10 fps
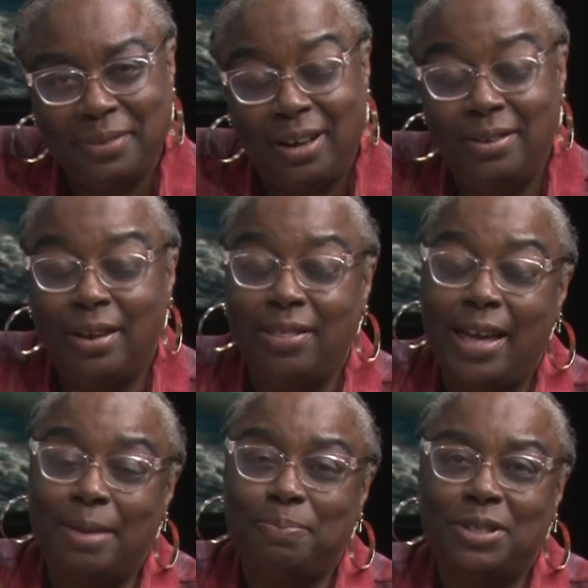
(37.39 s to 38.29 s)
another
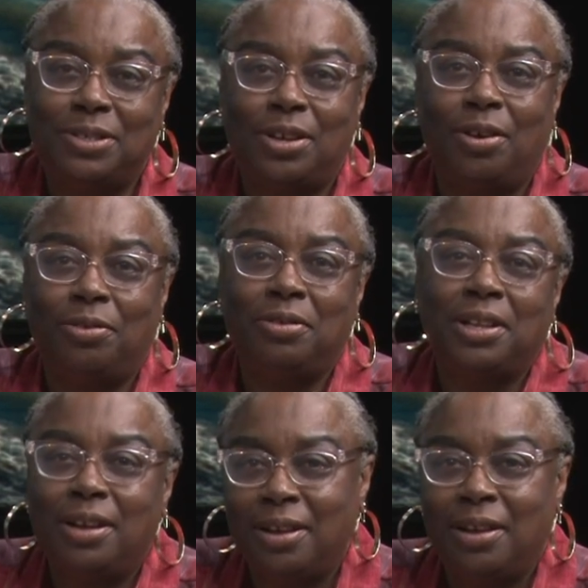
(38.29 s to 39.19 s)
episode
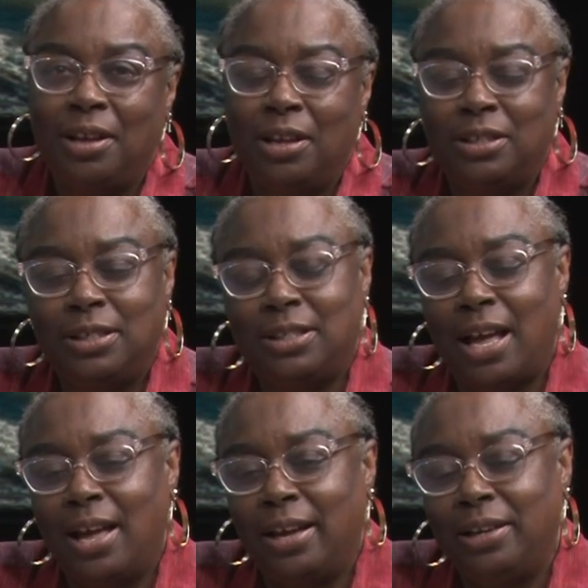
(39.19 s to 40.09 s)

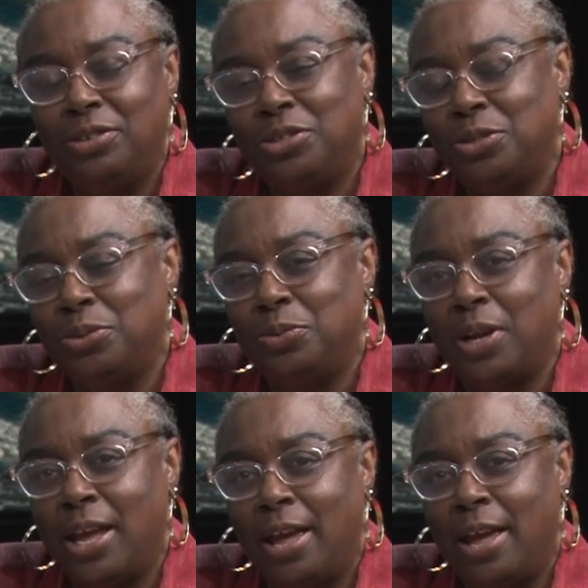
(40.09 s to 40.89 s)
designed to